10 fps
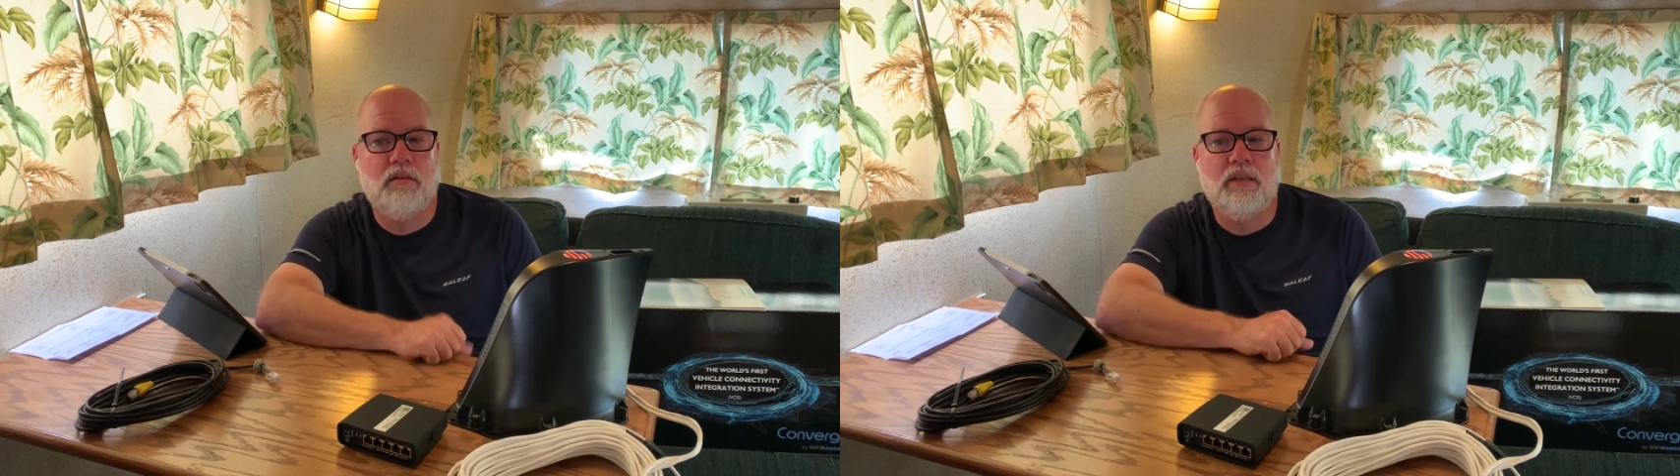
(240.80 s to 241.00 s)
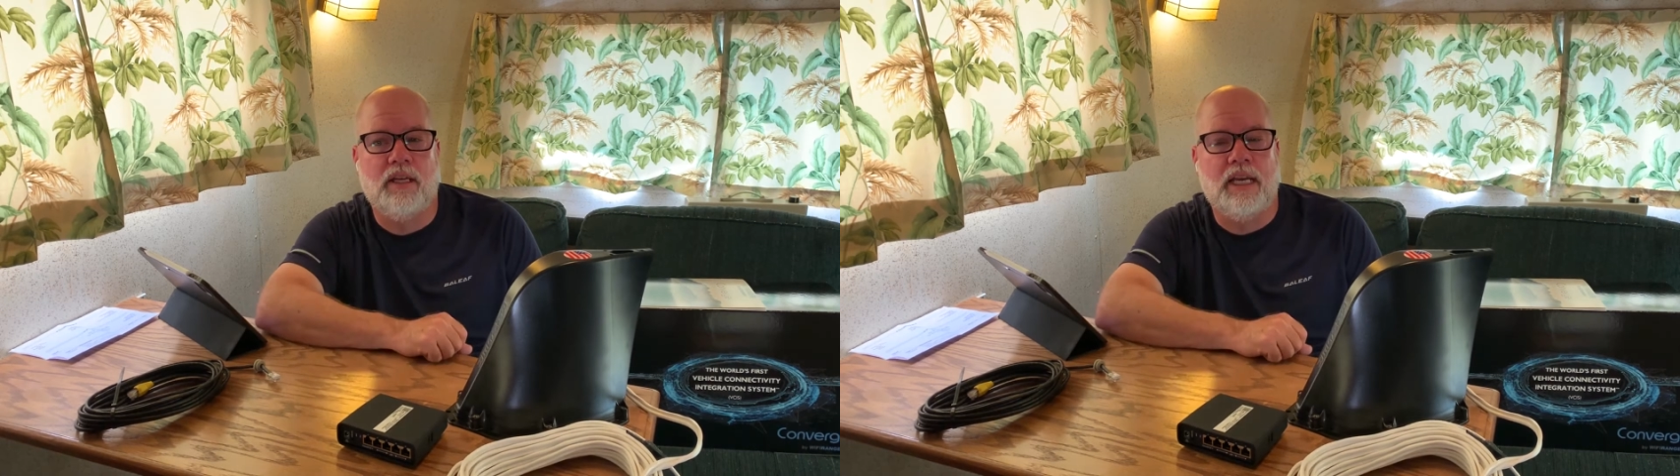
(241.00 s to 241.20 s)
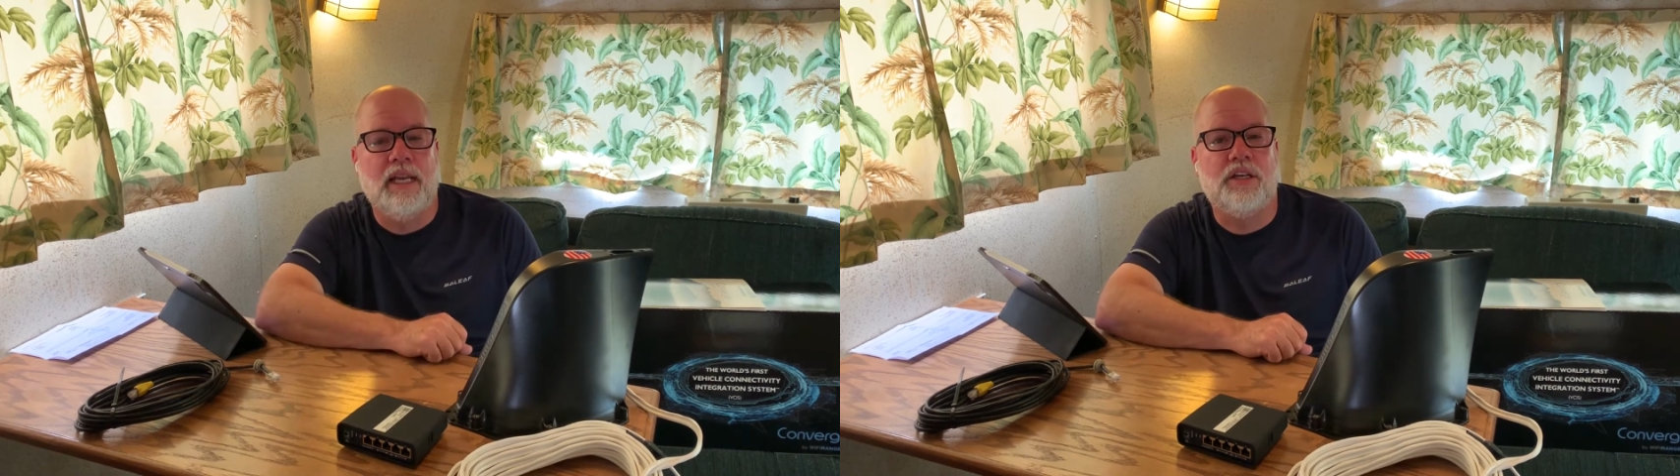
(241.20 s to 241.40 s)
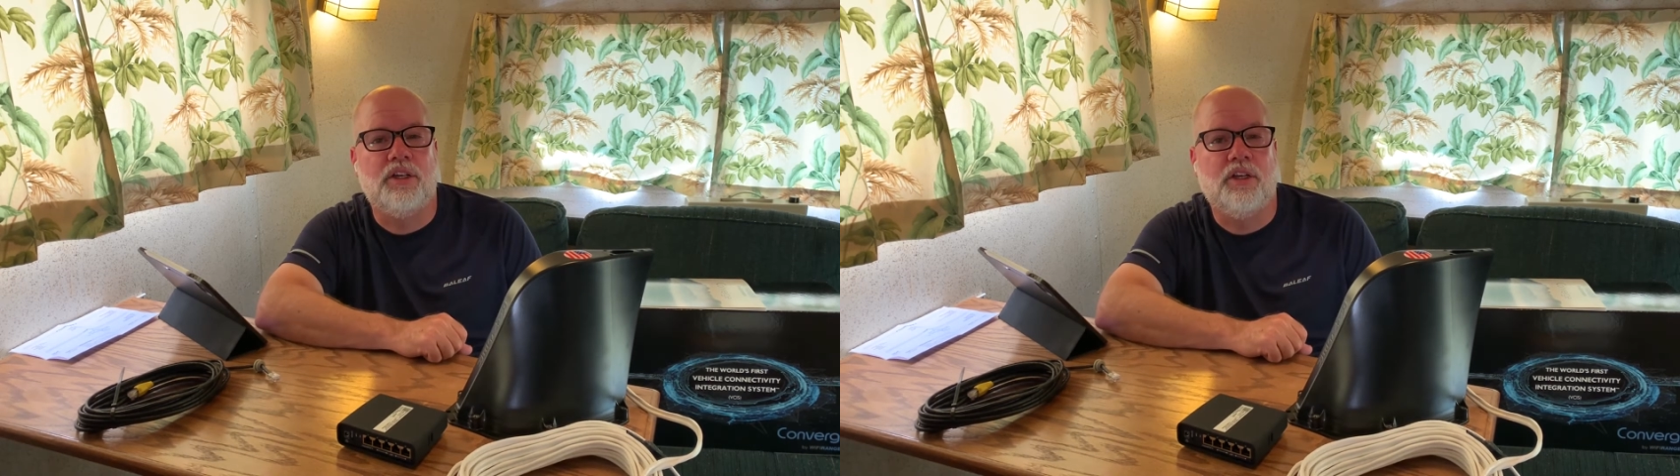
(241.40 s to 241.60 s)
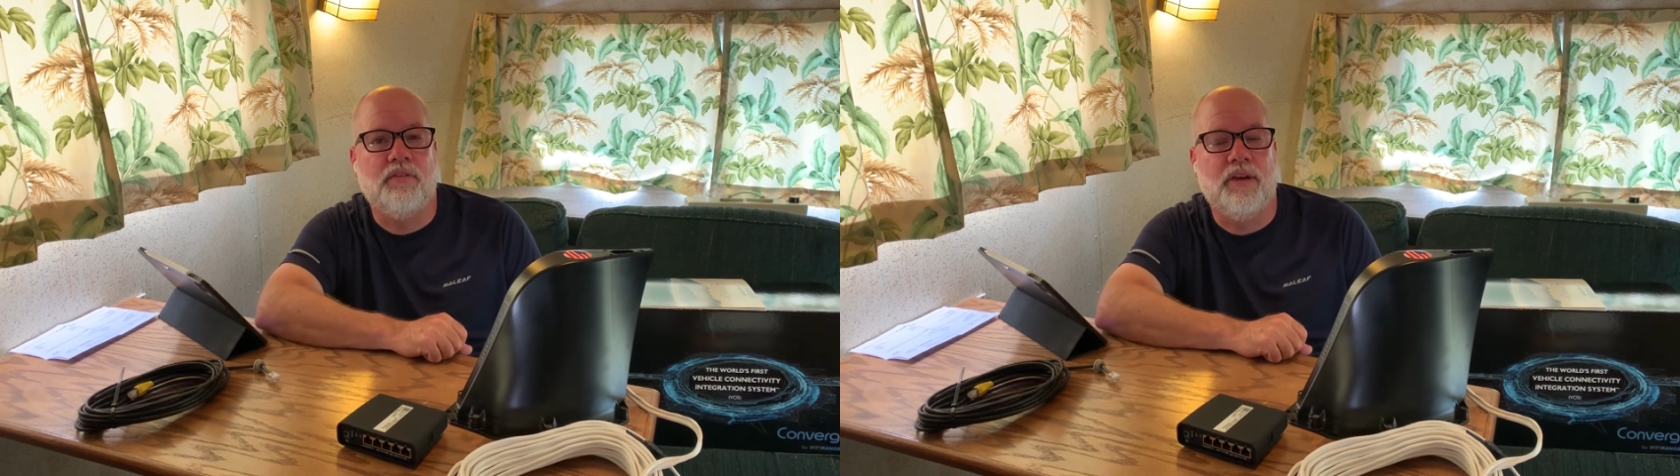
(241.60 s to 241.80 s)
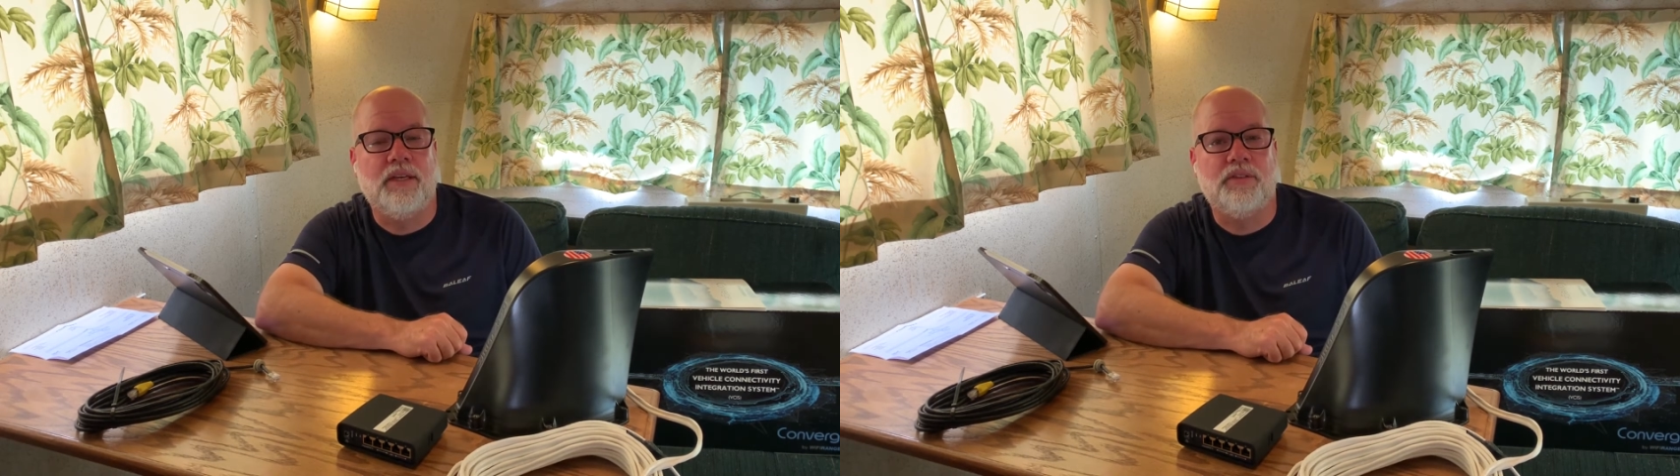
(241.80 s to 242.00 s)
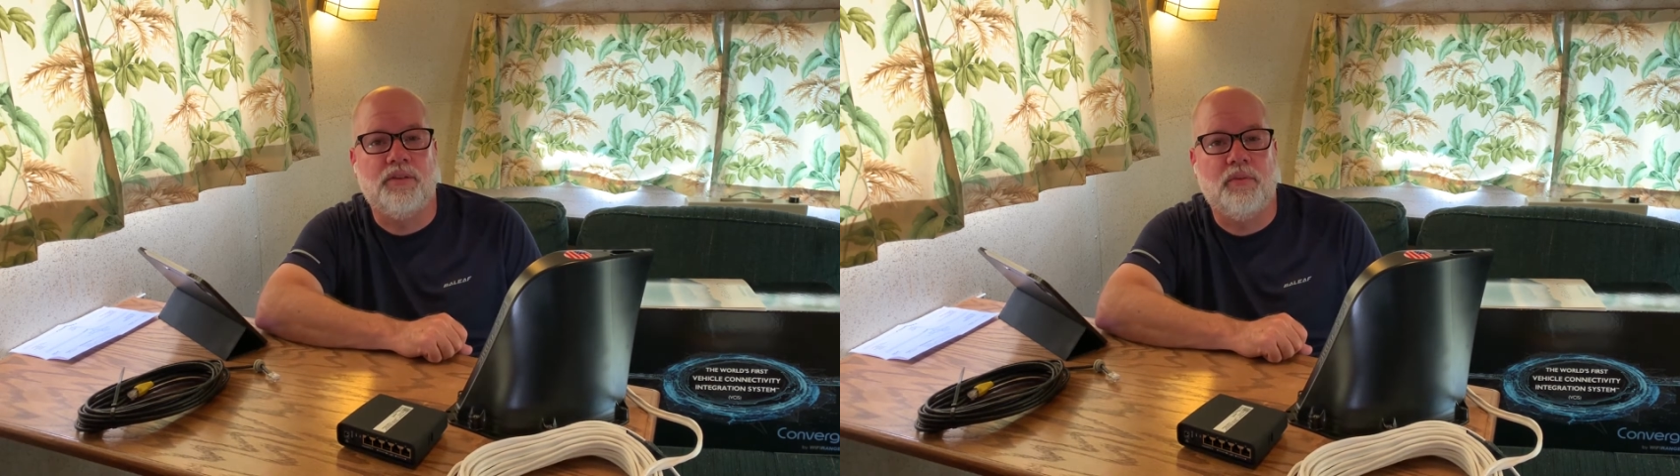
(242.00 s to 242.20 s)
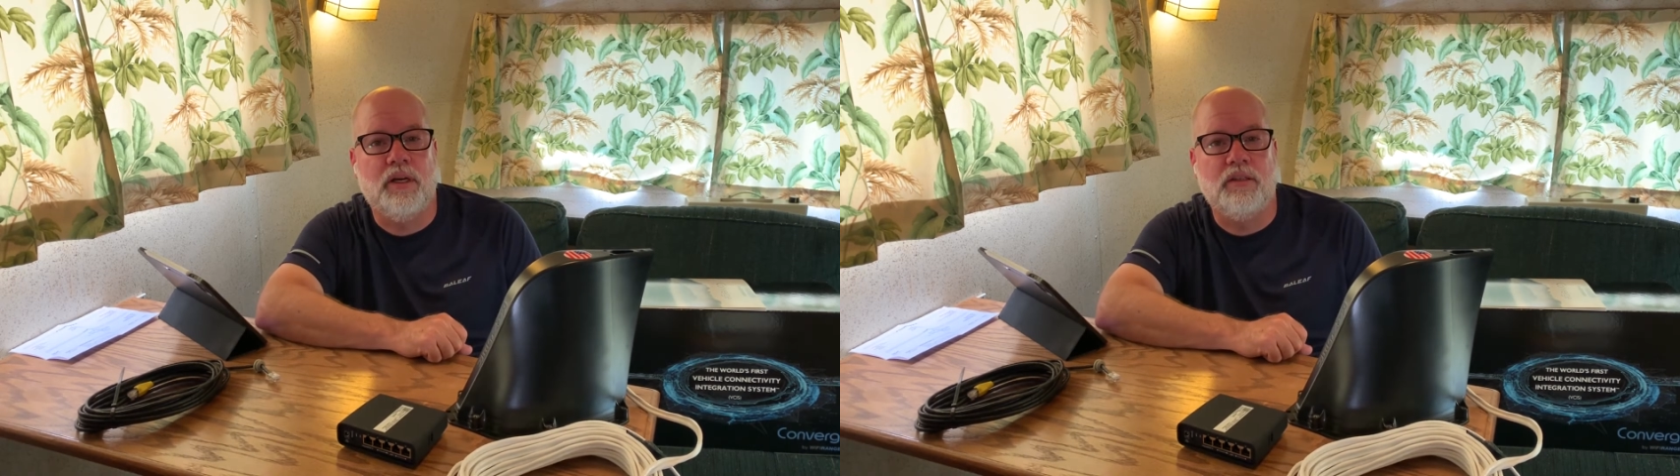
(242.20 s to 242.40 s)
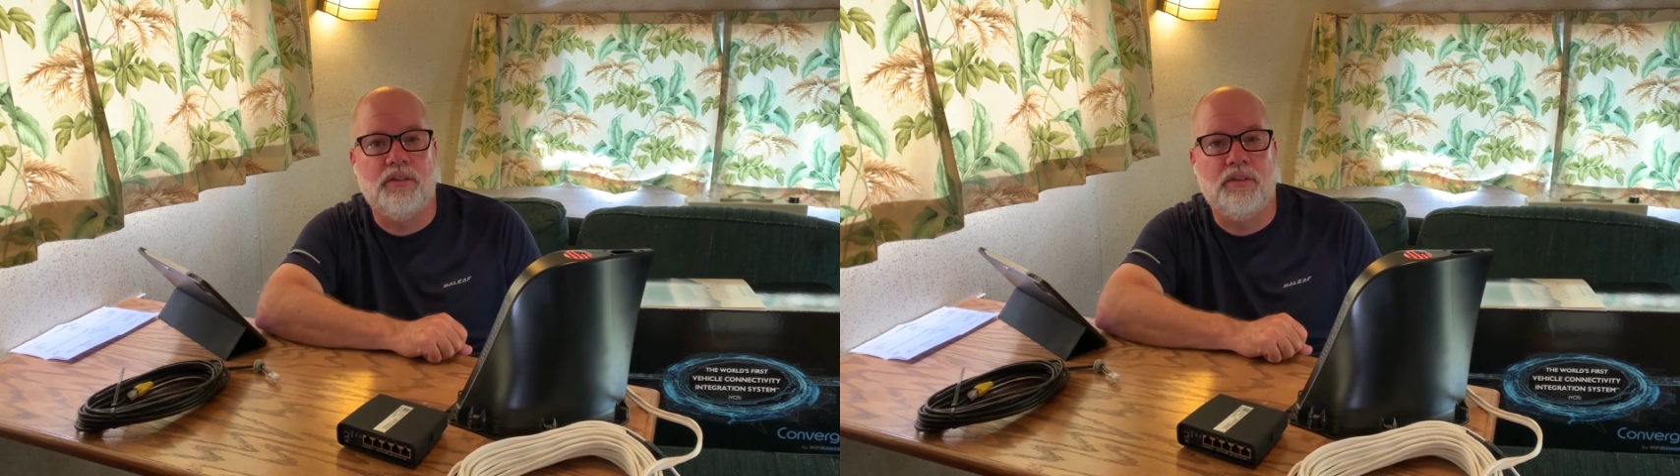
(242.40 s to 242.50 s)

it connects you to the fastest one.